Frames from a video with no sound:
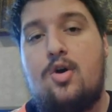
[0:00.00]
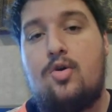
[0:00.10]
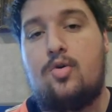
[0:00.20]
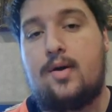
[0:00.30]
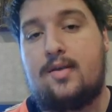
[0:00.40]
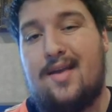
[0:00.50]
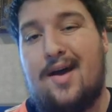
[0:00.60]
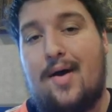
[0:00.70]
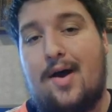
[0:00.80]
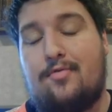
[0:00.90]
who is
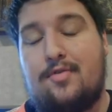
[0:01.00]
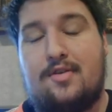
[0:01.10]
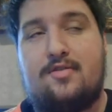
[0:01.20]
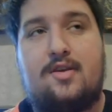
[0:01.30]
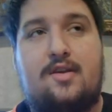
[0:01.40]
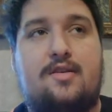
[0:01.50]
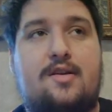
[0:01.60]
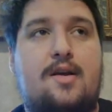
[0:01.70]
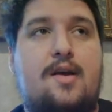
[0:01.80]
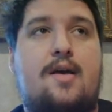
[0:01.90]
now out for the season.
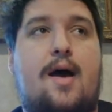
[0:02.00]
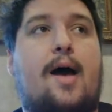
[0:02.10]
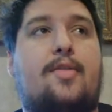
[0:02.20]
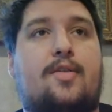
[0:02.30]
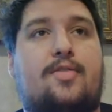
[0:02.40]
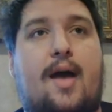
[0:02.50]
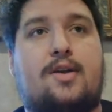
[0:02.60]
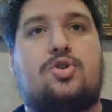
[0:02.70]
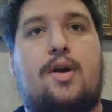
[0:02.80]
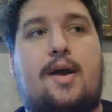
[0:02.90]
I think that
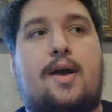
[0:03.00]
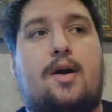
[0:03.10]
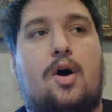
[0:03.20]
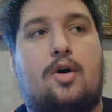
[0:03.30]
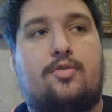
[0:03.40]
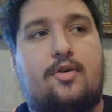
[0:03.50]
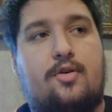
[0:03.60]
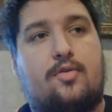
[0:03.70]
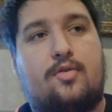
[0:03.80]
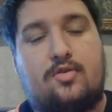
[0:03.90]
trade
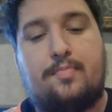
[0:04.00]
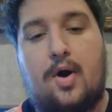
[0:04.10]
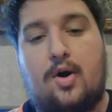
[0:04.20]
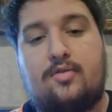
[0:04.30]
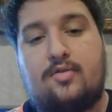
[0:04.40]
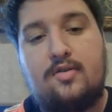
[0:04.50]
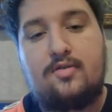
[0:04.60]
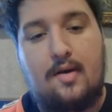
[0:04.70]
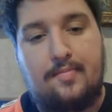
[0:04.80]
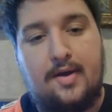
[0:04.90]
also sparks
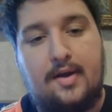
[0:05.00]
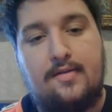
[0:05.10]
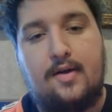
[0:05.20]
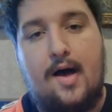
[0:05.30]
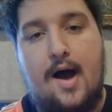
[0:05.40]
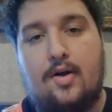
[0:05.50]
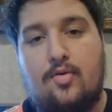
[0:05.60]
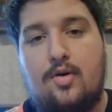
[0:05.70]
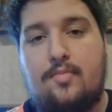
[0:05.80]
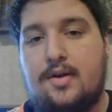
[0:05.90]
something in the locker
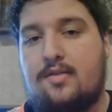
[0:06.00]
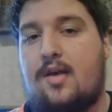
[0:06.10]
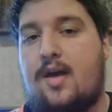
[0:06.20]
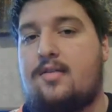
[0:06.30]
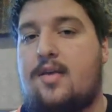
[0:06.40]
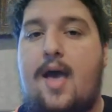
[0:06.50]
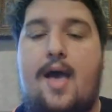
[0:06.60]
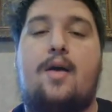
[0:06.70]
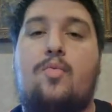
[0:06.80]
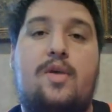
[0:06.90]
room and says,
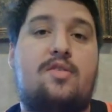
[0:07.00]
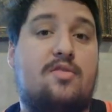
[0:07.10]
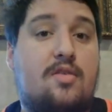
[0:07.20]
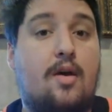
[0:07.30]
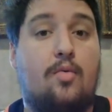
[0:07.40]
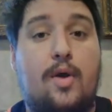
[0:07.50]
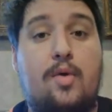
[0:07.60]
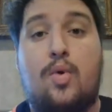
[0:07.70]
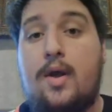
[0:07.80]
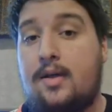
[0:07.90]
hey, we
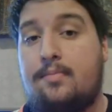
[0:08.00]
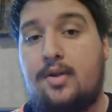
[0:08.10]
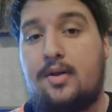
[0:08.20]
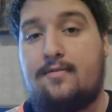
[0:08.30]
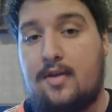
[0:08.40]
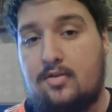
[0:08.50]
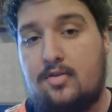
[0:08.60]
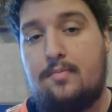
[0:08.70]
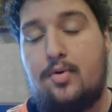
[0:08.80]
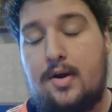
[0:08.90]
really believe this.
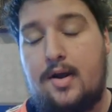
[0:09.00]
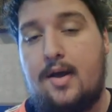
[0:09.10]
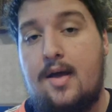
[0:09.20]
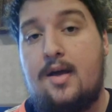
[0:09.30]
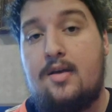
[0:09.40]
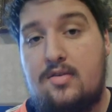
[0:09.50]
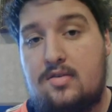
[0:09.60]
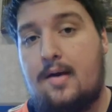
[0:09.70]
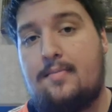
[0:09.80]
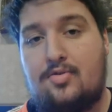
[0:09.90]
They're putting
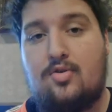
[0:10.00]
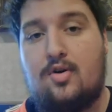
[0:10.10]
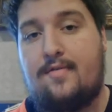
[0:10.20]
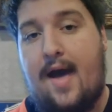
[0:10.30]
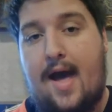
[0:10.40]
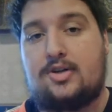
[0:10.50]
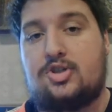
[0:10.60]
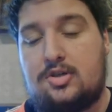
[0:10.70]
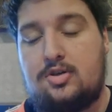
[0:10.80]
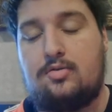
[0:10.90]
some sort of
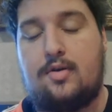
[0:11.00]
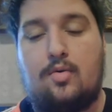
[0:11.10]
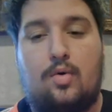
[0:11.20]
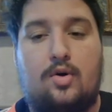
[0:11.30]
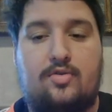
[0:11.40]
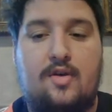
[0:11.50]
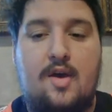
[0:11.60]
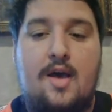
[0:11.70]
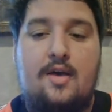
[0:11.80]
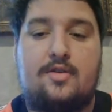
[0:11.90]
action to their words.
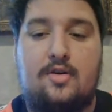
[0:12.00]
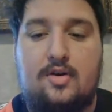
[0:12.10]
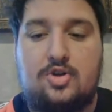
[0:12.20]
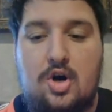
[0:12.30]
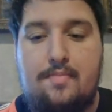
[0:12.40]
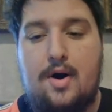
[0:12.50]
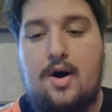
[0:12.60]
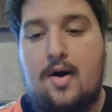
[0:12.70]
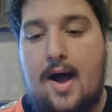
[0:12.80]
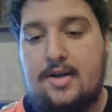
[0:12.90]
So Joe
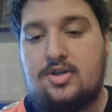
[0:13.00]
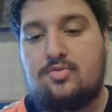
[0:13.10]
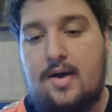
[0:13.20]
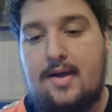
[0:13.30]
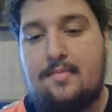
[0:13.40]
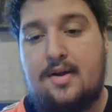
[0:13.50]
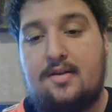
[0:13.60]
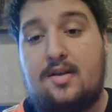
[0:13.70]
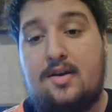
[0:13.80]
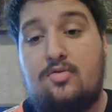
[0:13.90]
Burrow, I just want him to
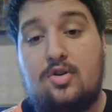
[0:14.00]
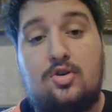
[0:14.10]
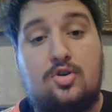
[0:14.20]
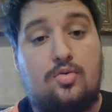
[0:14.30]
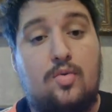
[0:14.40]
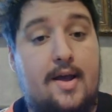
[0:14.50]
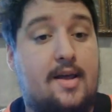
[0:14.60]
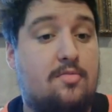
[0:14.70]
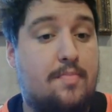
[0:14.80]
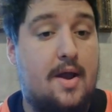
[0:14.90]
continue to do what
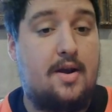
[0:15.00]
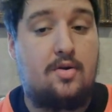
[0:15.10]
he's been